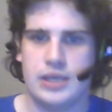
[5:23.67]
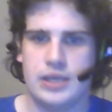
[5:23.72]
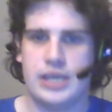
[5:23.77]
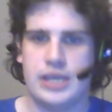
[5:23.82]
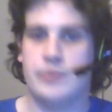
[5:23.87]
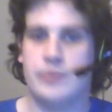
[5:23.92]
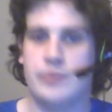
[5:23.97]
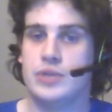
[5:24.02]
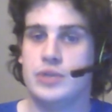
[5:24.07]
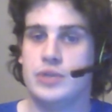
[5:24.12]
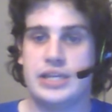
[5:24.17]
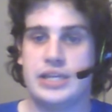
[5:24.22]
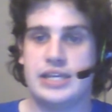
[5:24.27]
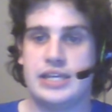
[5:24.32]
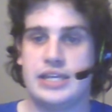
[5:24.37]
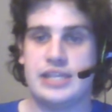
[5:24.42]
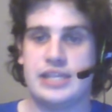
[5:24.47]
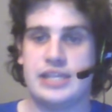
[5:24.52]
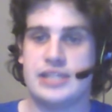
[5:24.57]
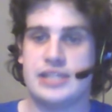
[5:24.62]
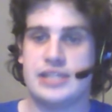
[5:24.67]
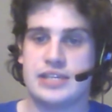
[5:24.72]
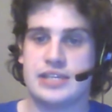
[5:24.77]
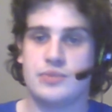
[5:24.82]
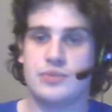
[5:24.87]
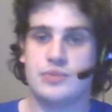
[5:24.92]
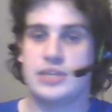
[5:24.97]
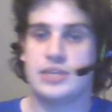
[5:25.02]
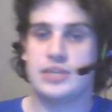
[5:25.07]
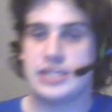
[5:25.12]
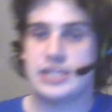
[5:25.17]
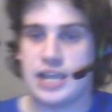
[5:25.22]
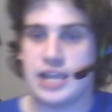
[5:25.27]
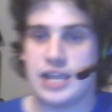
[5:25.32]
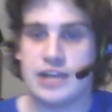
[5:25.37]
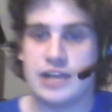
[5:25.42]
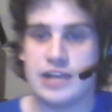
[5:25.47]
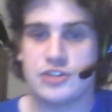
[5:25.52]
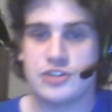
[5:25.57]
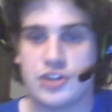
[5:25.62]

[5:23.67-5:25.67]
He says it will lead to higher